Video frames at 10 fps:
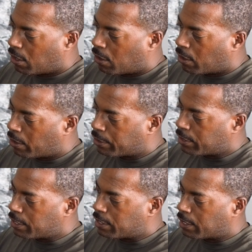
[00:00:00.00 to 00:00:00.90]
are
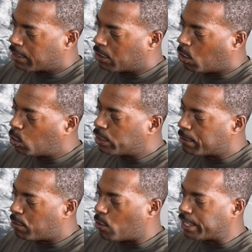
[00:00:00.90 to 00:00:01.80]
the
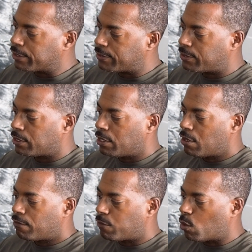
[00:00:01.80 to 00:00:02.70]
holding points
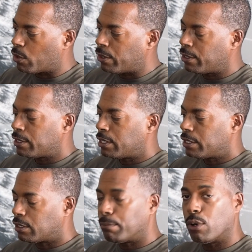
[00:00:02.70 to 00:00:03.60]
for
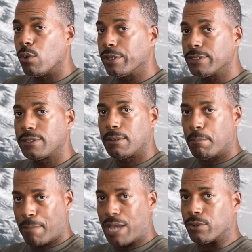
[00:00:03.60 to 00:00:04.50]
the Bowens
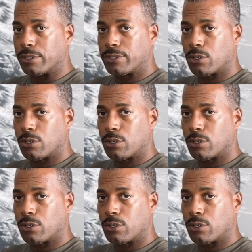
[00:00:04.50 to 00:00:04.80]
mount.